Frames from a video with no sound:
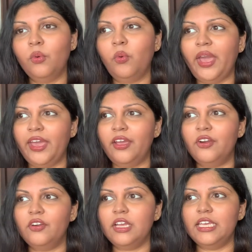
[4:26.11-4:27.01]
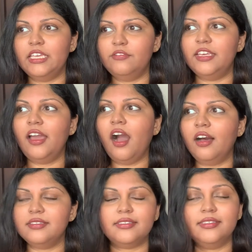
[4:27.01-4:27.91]
where Evie
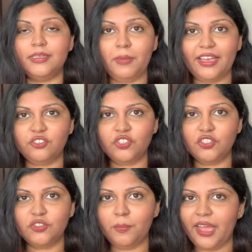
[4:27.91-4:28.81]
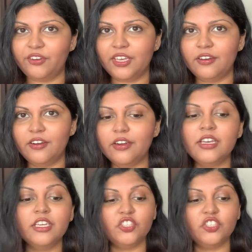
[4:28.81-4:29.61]
asks Sebastian to marry her,